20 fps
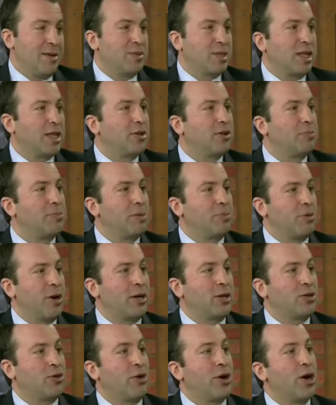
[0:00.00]
seems a little
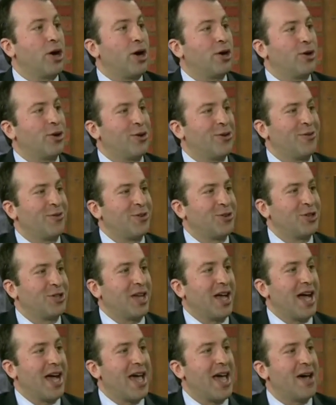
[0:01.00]
bit predatory on her
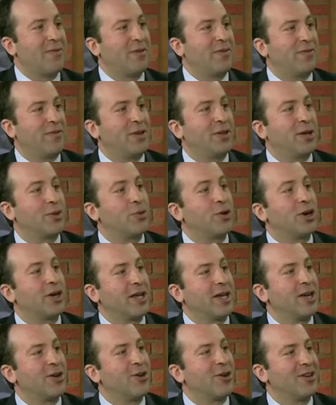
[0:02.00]
version. I have a feeling
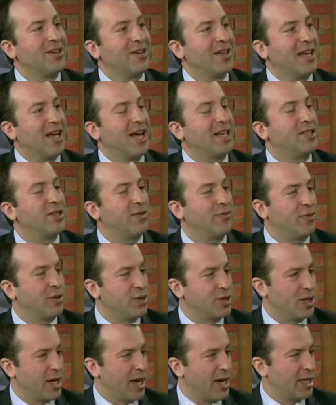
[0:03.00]
we're going to hear a
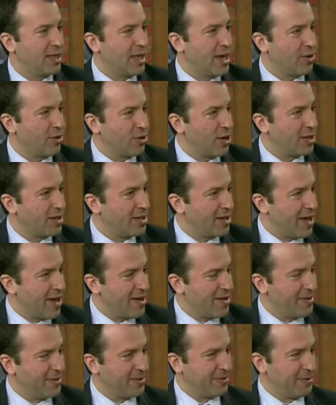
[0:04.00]
different side later on
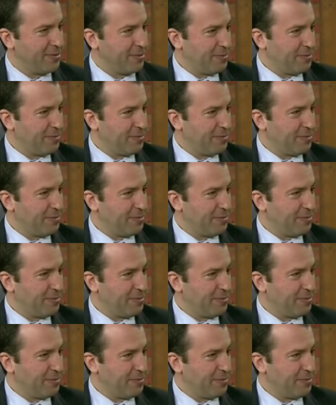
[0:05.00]
today.